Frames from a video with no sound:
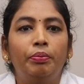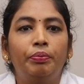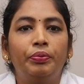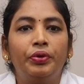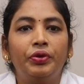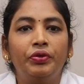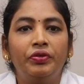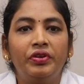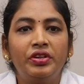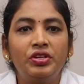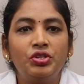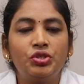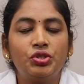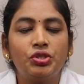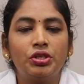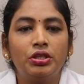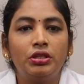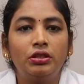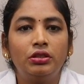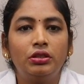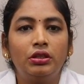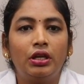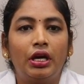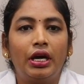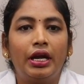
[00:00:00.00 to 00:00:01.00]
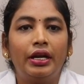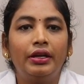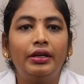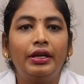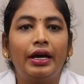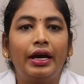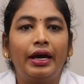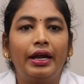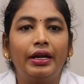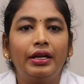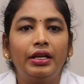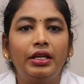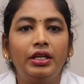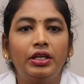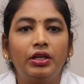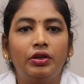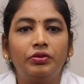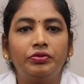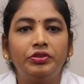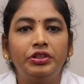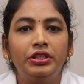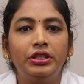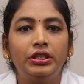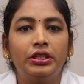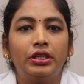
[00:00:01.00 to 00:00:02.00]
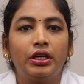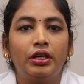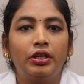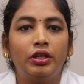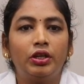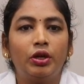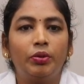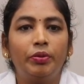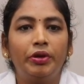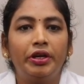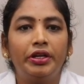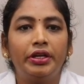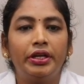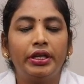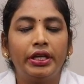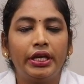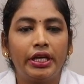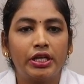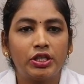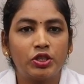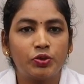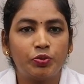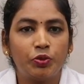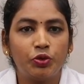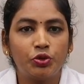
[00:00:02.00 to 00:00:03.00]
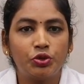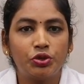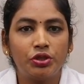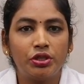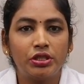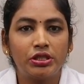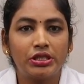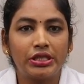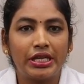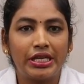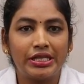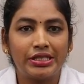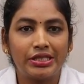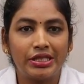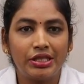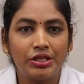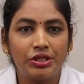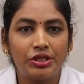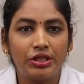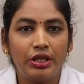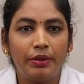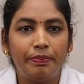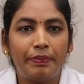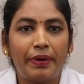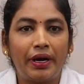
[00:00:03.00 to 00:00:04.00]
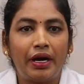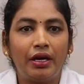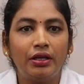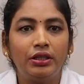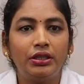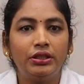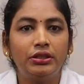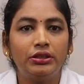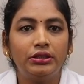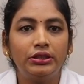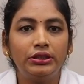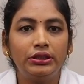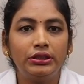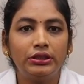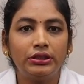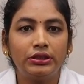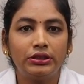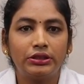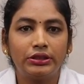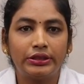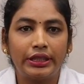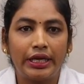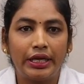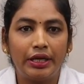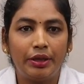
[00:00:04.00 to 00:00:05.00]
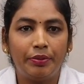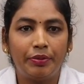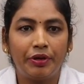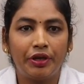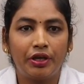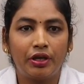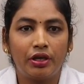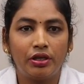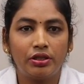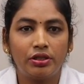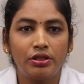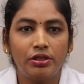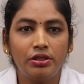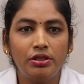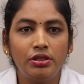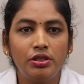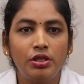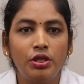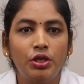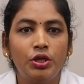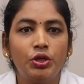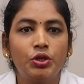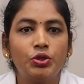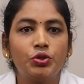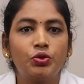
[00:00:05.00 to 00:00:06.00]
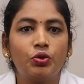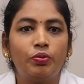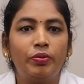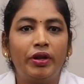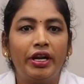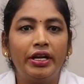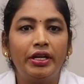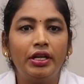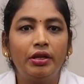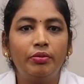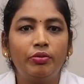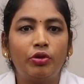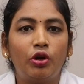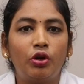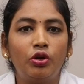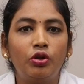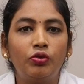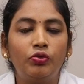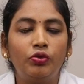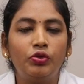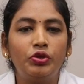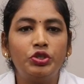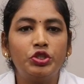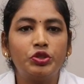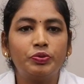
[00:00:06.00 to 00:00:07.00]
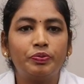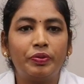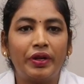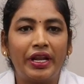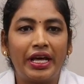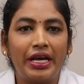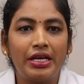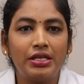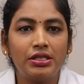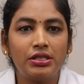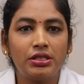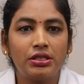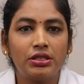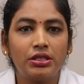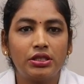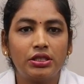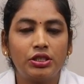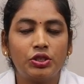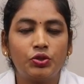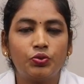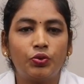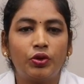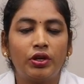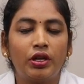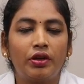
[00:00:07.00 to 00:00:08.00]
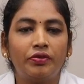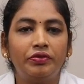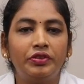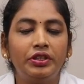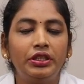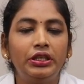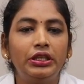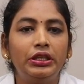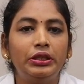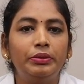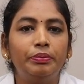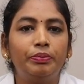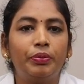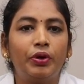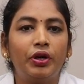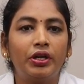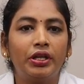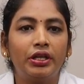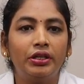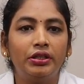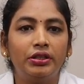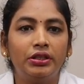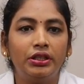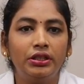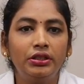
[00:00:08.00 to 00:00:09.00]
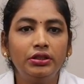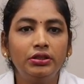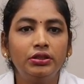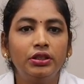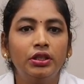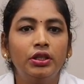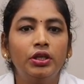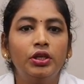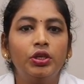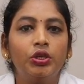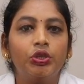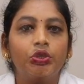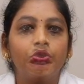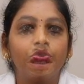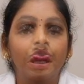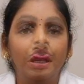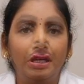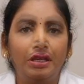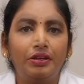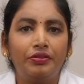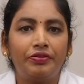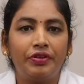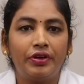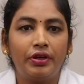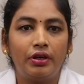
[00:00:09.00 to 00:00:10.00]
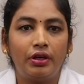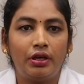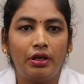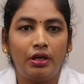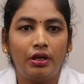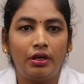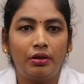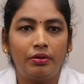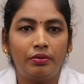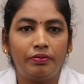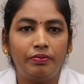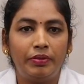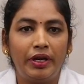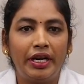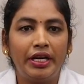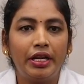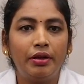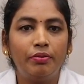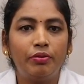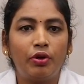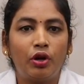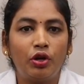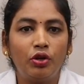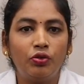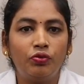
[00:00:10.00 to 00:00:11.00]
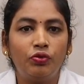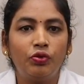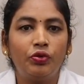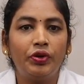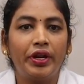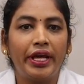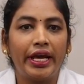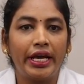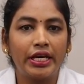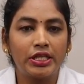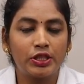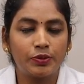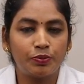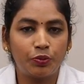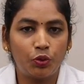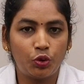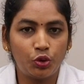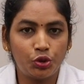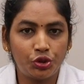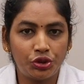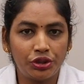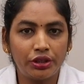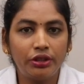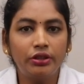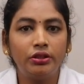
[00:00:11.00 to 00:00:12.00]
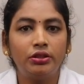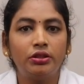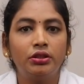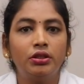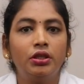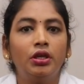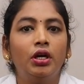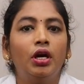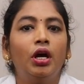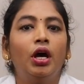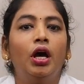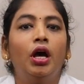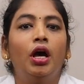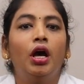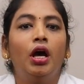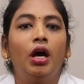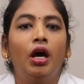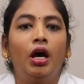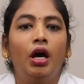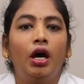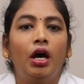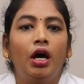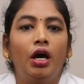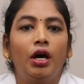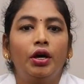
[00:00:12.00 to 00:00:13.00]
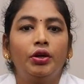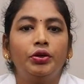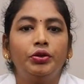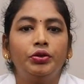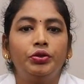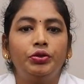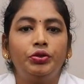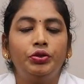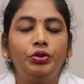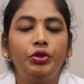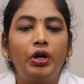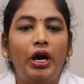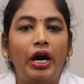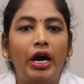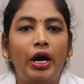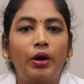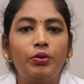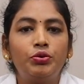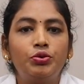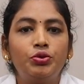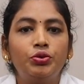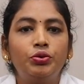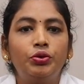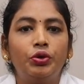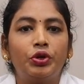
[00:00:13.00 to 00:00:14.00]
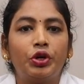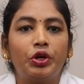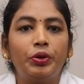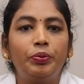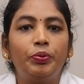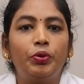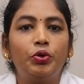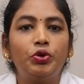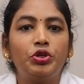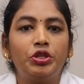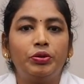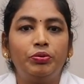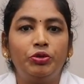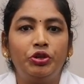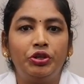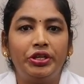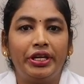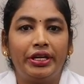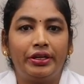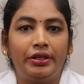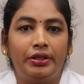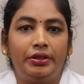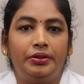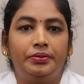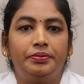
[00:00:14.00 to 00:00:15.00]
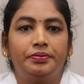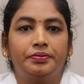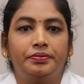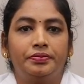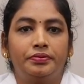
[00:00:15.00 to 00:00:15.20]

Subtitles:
Prevention and handling of the contaminated exposure is essential part in the standard precaution. So blood and body fluid splash is one of the important thing. Then blood and body fluid exposure, you have to report immediately.